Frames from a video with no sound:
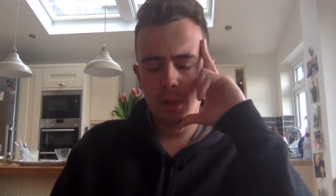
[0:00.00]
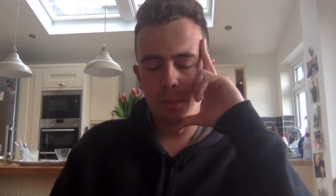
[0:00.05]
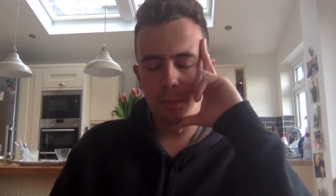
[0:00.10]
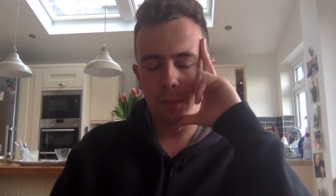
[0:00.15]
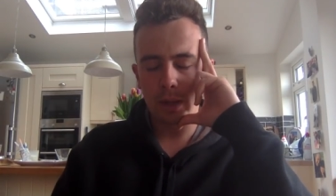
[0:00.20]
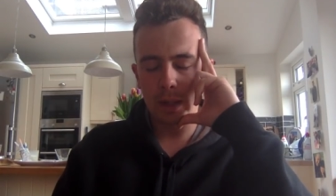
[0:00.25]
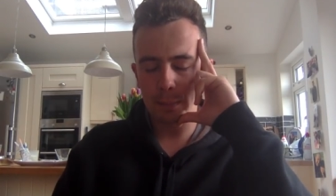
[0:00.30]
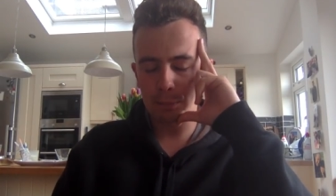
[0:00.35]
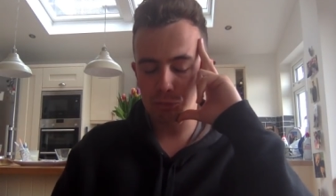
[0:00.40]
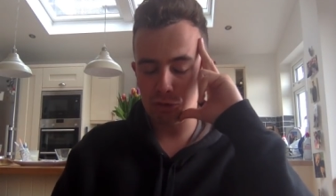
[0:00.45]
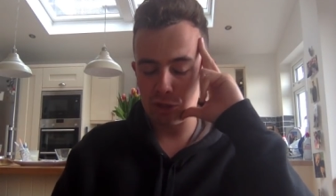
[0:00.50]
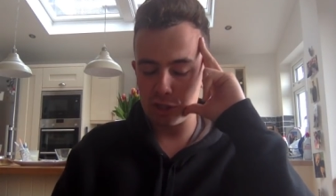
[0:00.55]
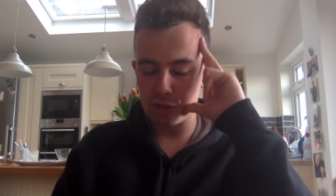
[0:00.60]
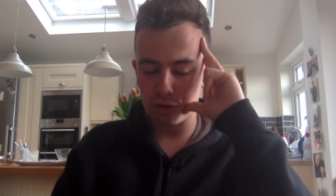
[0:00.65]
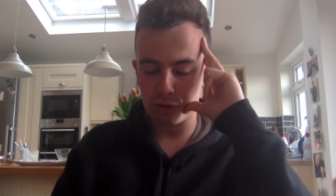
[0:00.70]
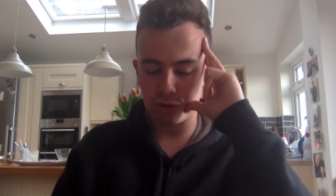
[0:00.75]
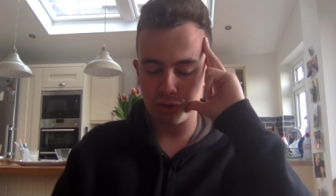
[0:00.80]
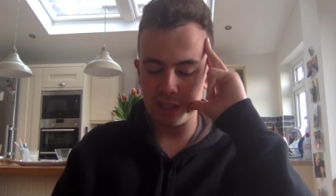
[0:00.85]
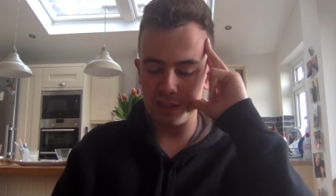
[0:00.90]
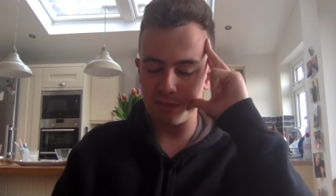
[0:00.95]
Perhaps she
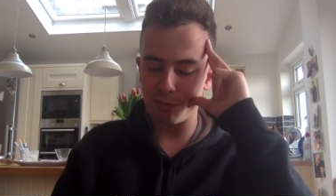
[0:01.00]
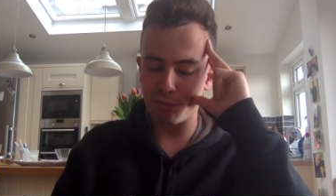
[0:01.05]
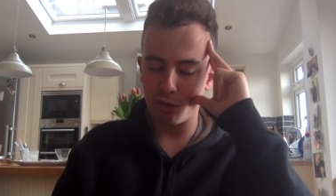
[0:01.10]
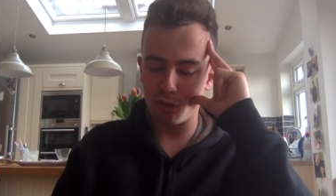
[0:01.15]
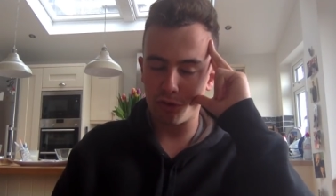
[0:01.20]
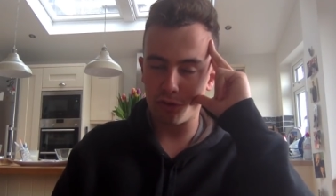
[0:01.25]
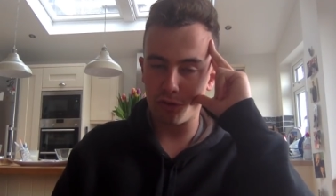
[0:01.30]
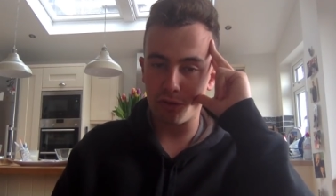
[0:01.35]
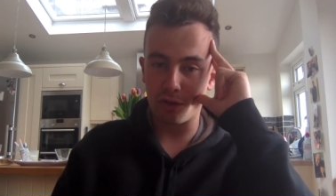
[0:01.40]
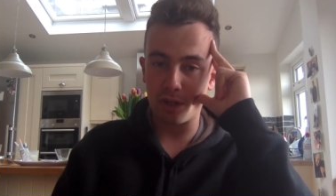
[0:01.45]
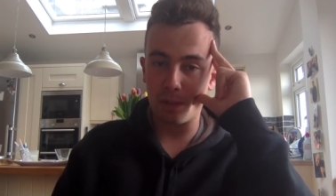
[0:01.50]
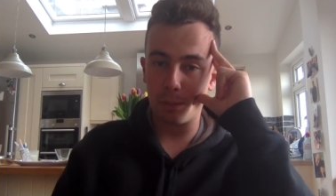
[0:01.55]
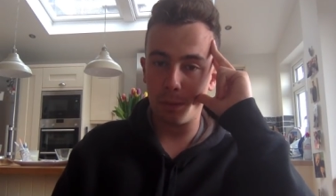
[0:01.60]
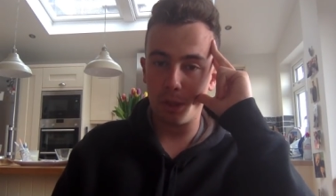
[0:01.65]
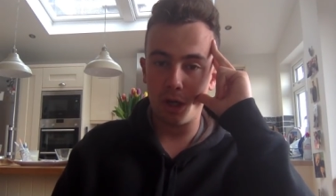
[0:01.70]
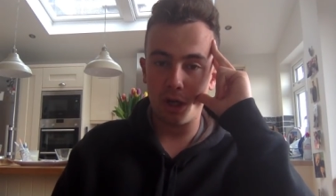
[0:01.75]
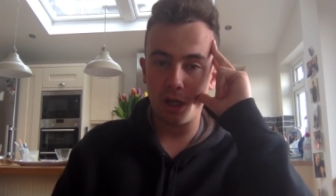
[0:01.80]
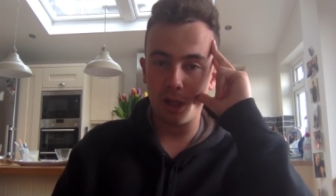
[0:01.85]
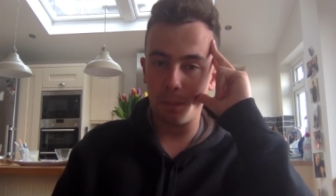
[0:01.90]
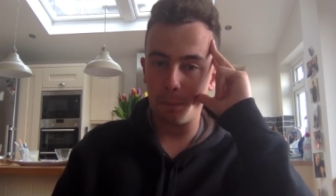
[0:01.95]
does need further than a
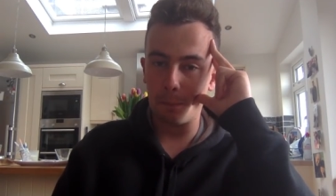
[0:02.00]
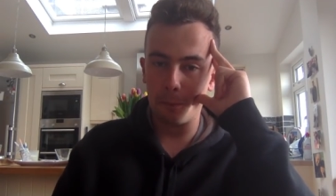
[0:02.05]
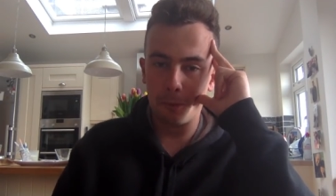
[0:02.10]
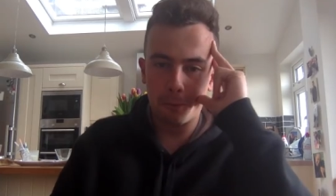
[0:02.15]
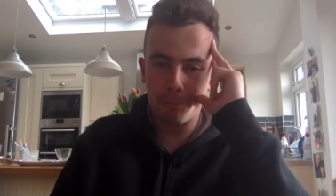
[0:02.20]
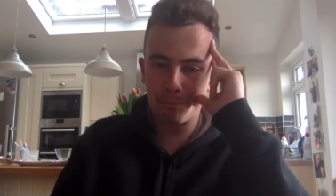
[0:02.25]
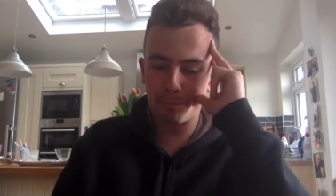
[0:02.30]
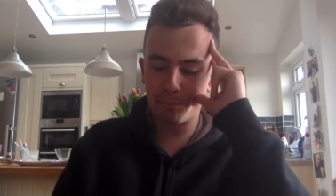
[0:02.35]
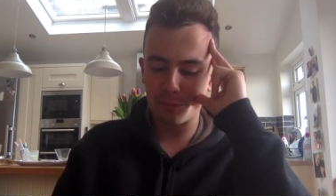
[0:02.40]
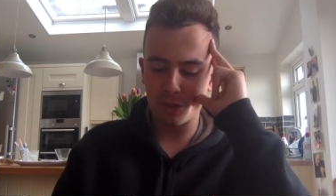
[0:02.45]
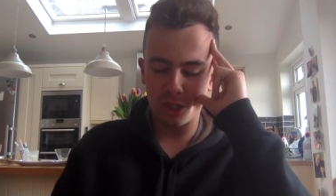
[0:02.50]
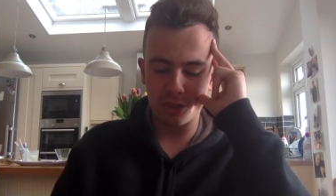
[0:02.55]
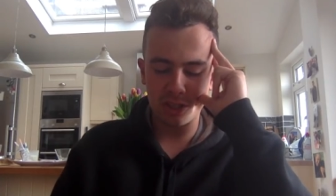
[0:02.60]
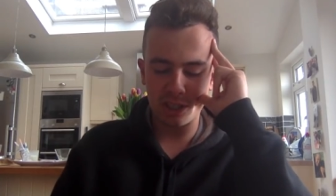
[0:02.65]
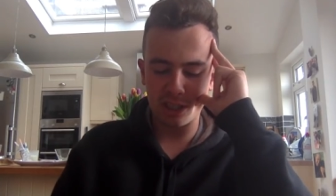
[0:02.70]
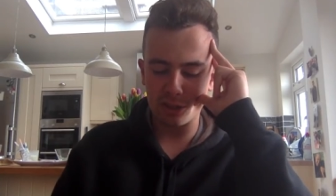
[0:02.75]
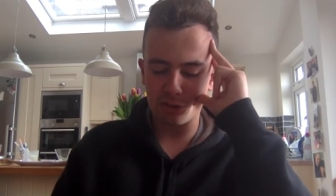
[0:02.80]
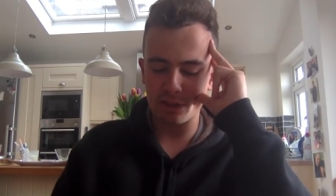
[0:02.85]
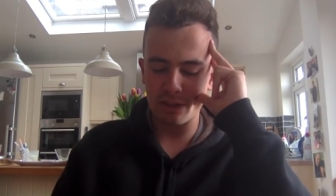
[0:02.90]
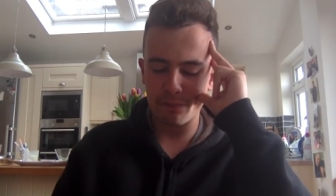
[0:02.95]
mile, but I
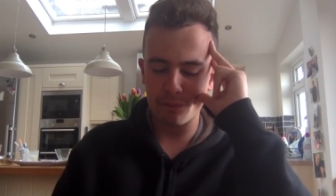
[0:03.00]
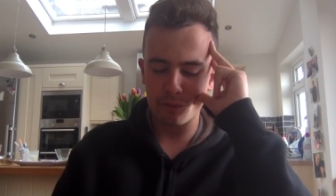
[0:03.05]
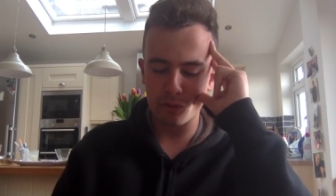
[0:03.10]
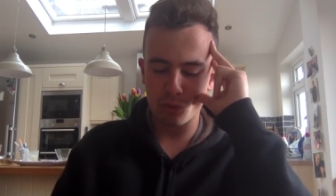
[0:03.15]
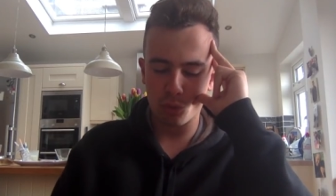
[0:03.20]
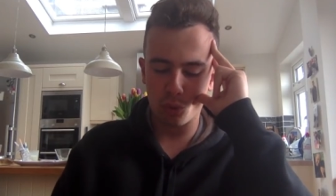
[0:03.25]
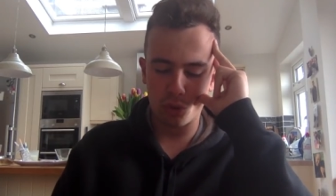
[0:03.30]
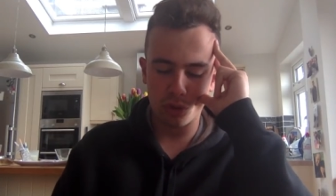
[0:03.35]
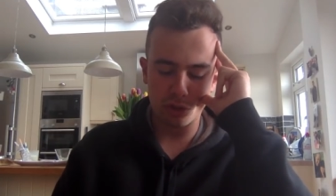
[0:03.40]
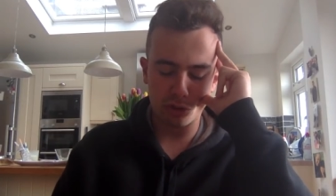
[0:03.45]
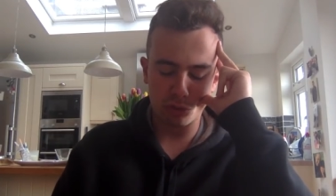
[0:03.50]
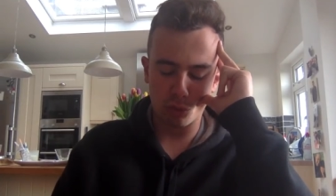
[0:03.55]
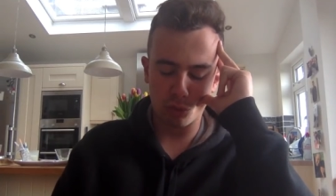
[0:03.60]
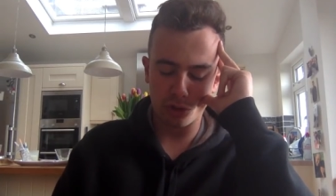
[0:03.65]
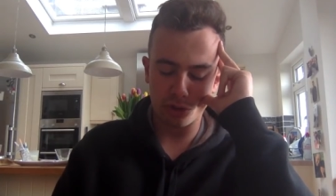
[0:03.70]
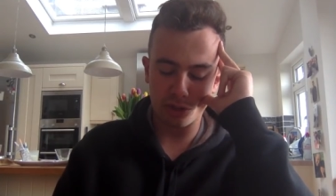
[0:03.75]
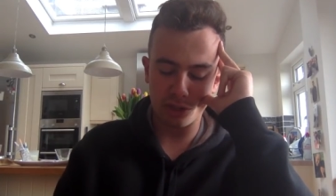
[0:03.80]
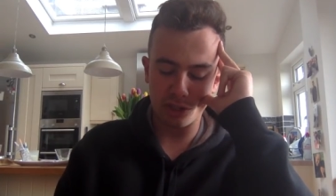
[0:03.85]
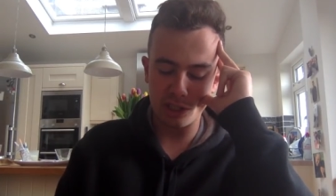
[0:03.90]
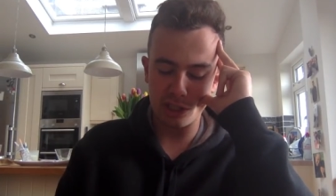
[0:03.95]
think at 7 to 1, it's
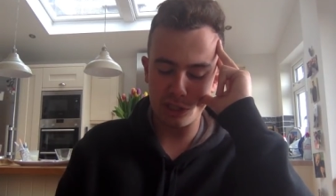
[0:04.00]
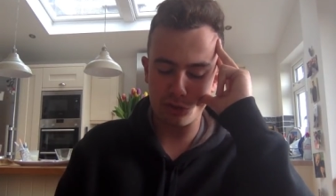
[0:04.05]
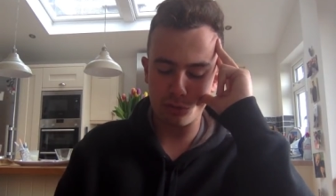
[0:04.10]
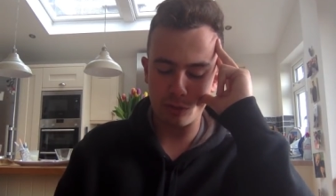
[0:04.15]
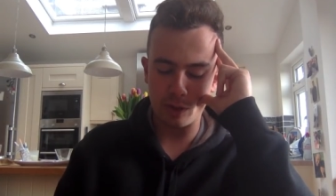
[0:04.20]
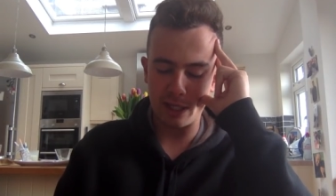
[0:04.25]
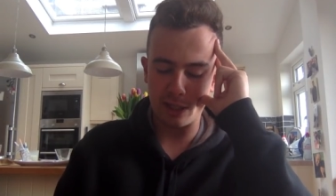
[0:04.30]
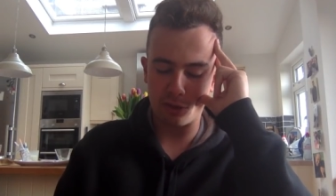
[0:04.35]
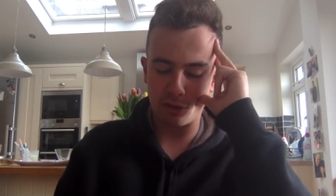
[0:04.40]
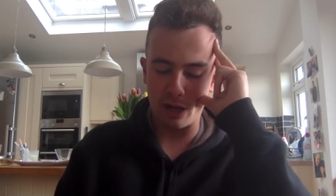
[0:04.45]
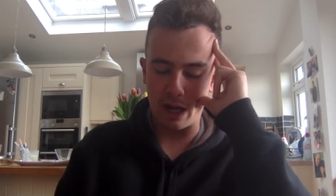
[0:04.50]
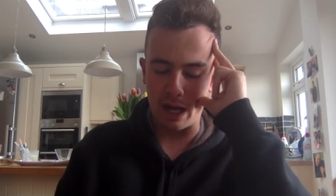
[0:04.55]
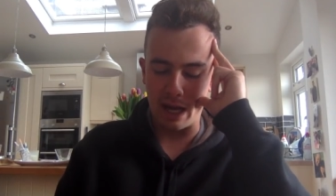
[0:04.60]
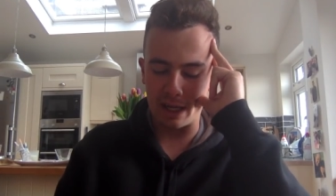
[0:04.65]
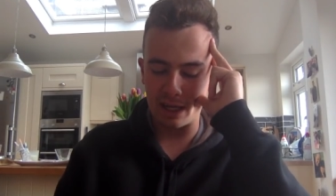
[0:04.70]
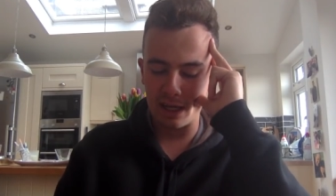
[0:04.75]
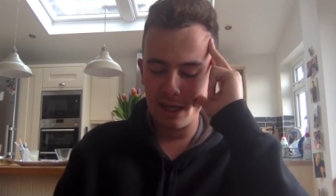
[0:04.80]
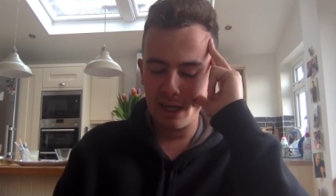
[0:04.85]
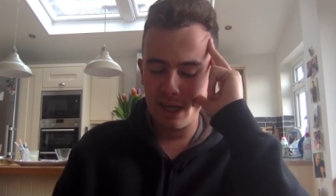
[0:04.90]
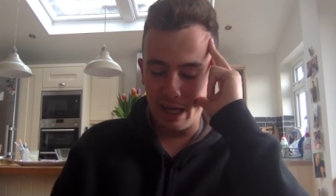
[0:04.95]
worth an each way
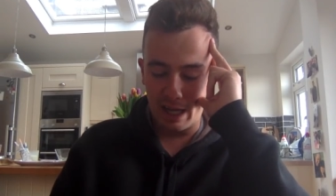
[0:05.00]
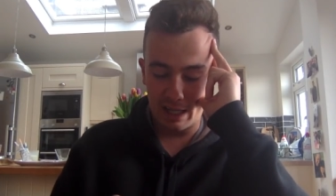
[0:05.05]
crack.